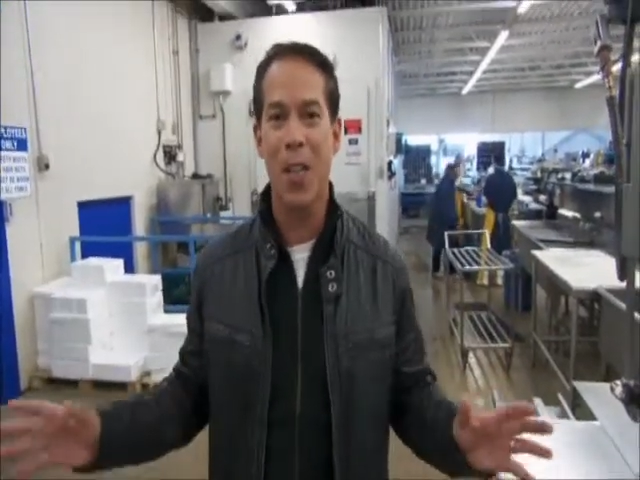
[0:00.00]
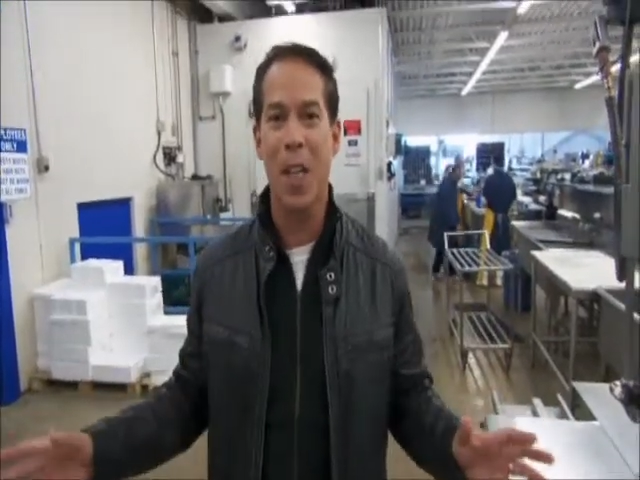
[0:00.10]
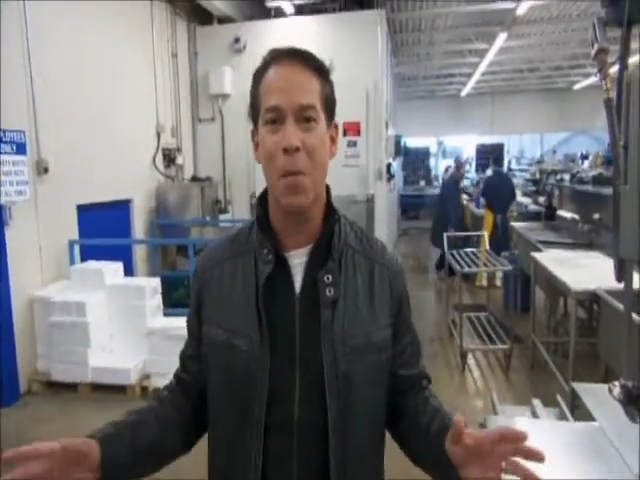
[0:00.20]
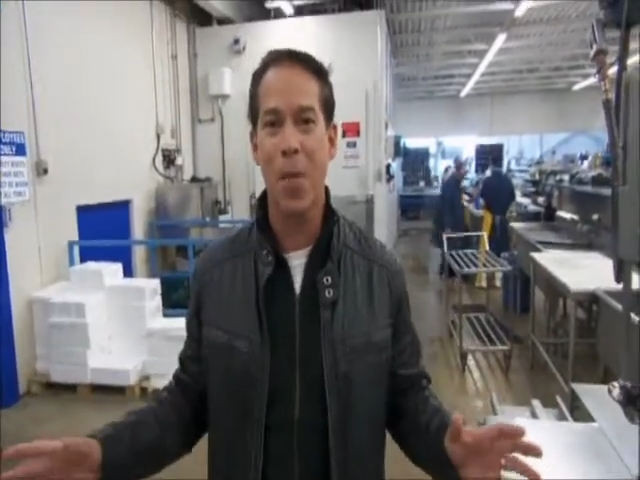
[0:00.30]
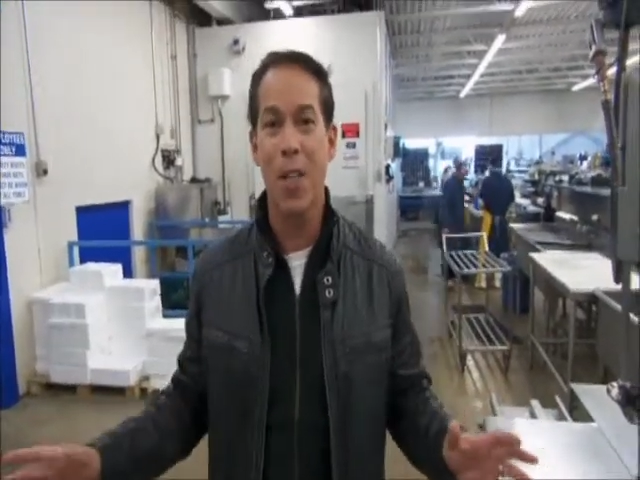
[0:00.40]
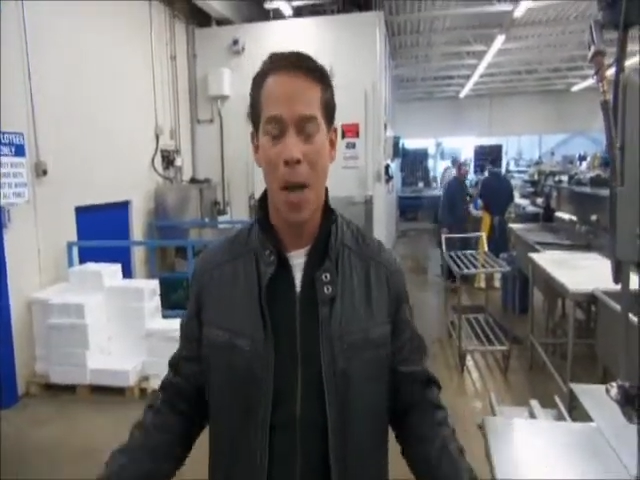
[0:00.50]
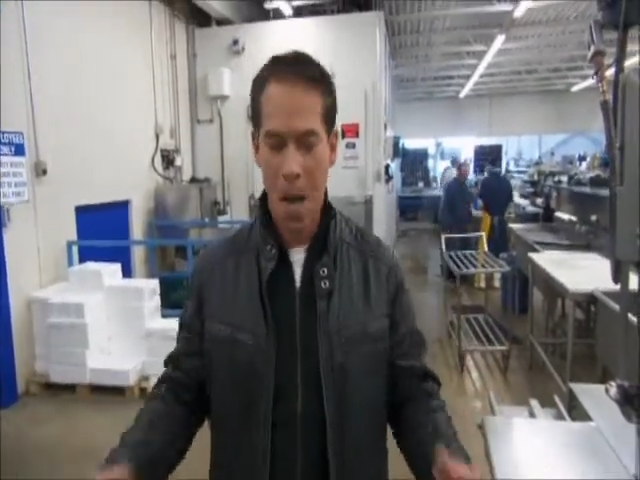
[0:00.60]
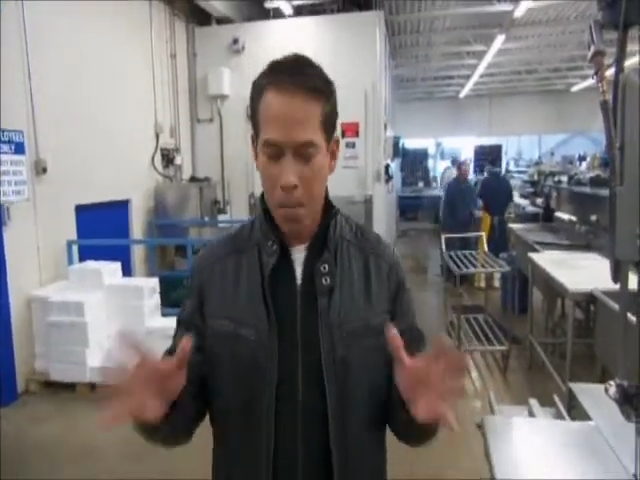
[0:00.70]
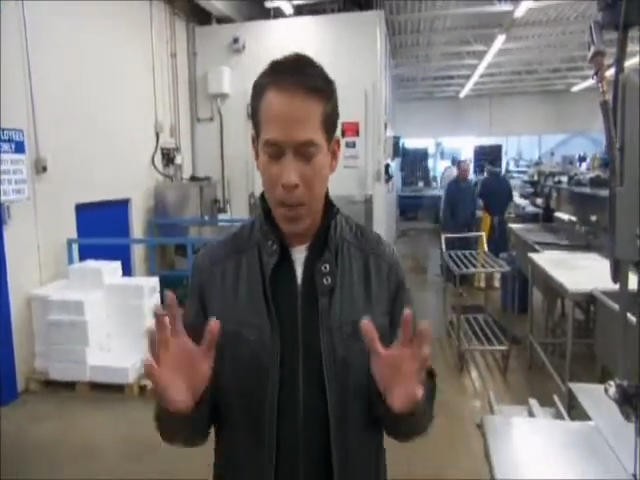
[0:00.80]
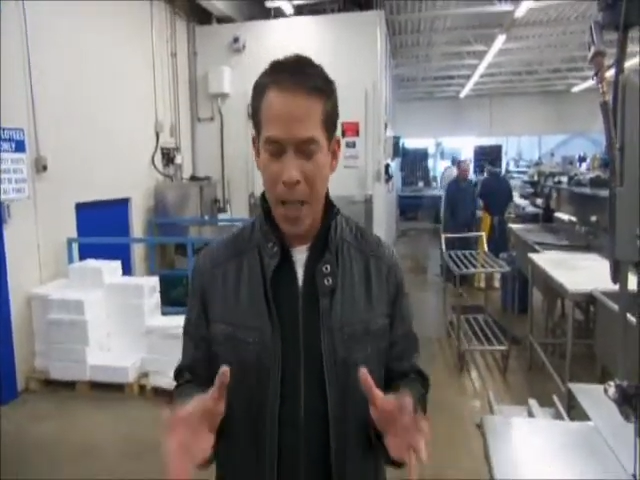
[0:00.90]
celebrities,
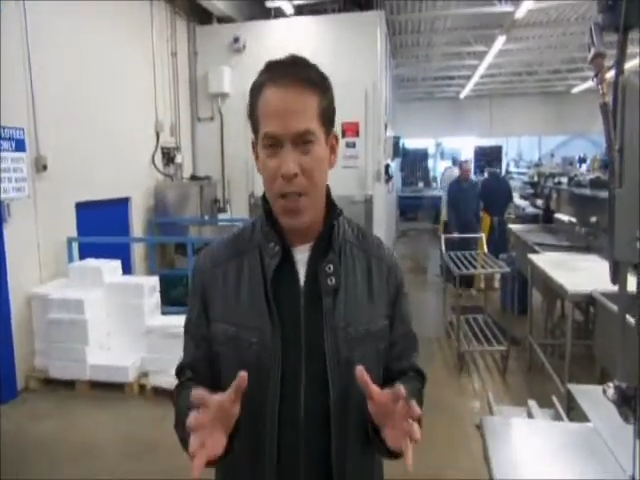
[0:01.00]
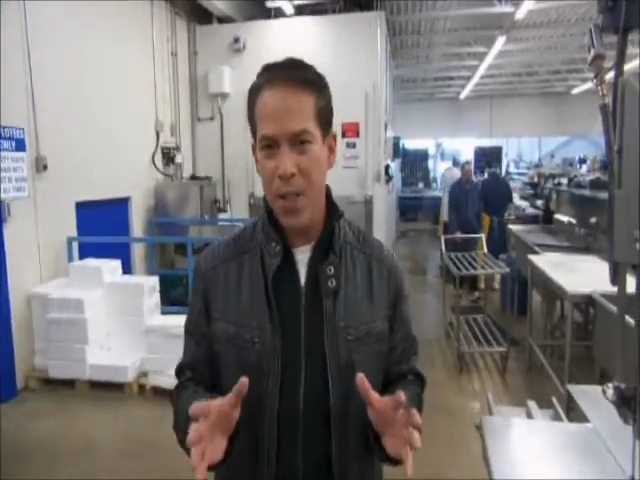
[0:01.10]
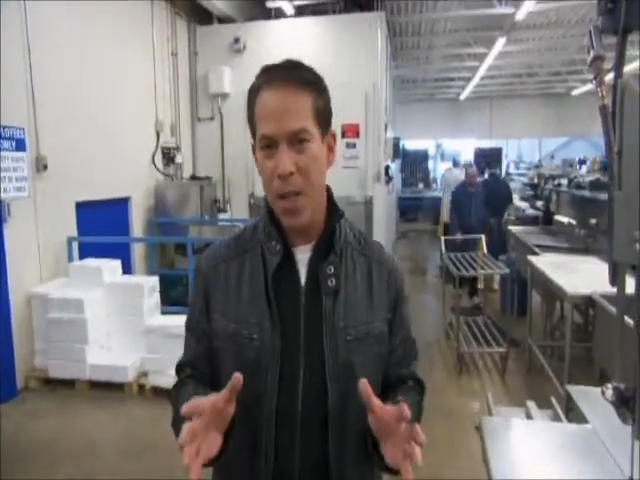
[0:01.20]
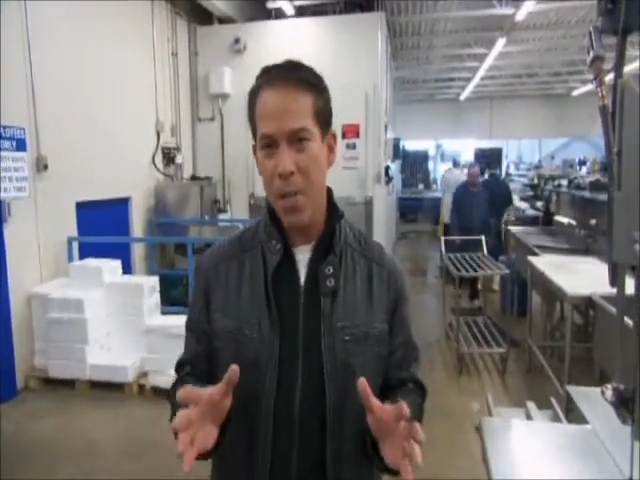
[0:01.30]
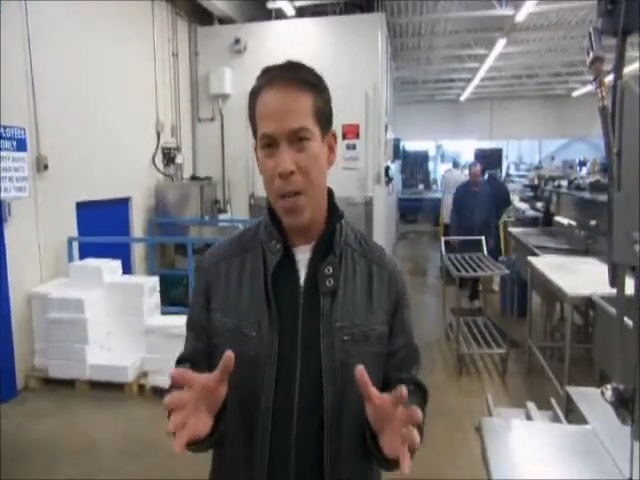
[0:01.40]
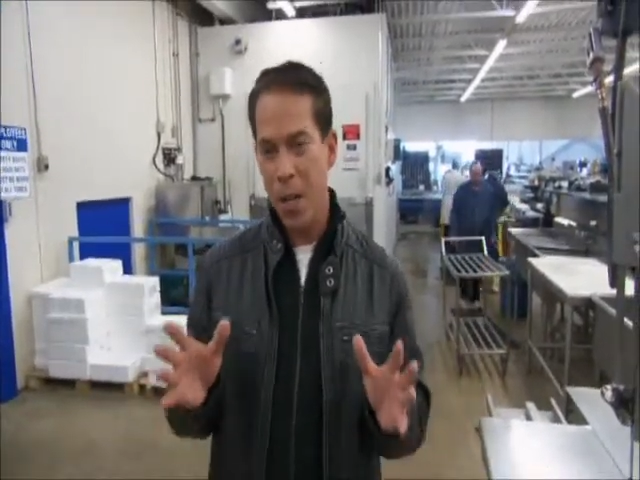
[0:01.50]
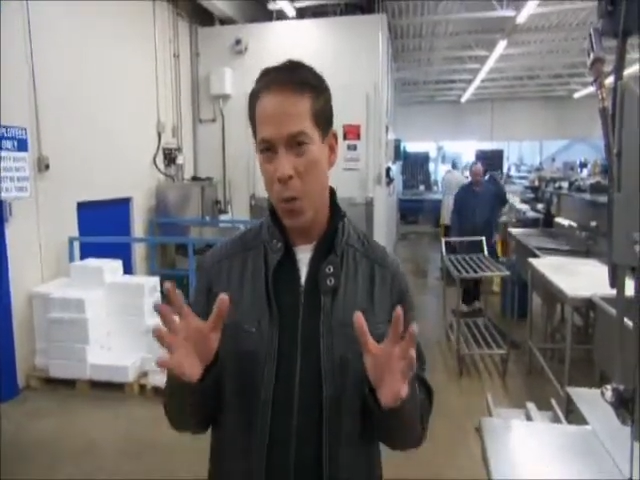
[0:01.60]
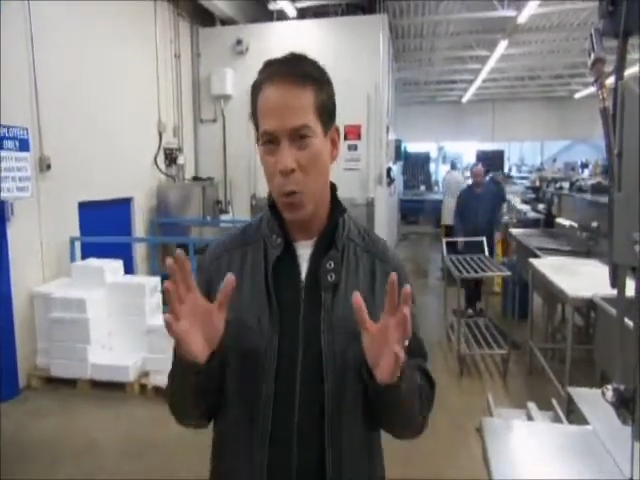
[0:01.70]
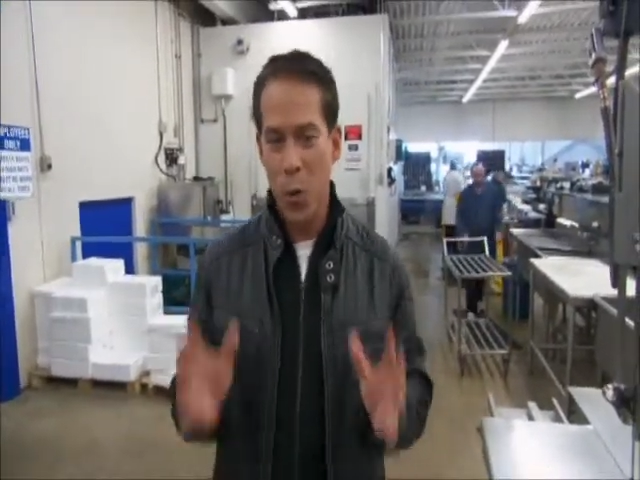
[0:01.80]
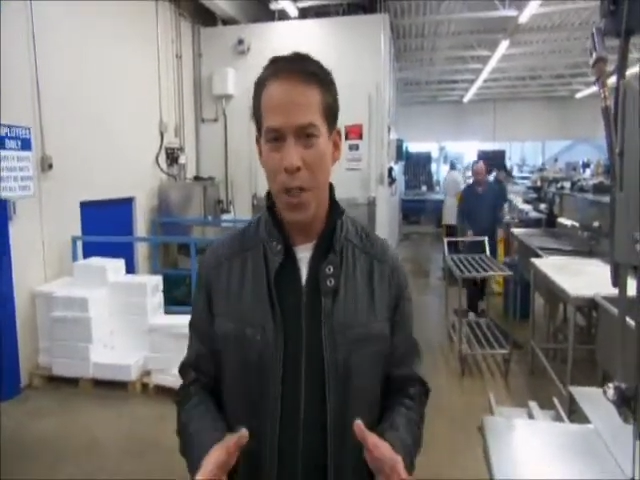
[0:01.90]
places them in
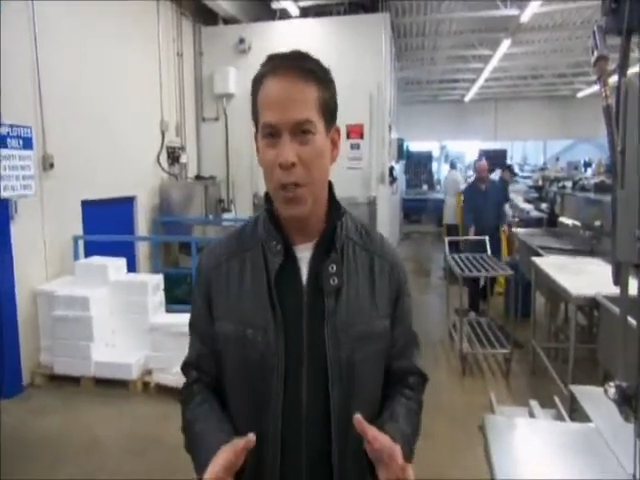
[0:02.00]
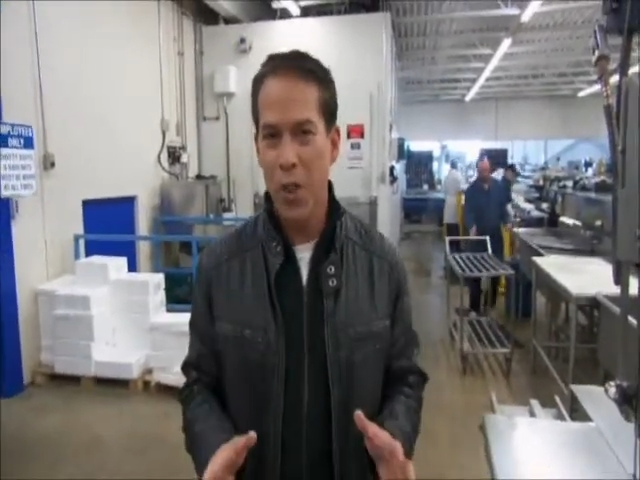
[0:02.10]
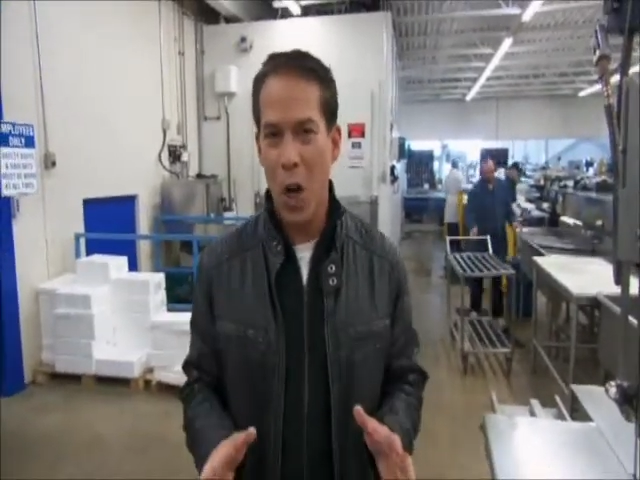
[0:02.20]
a real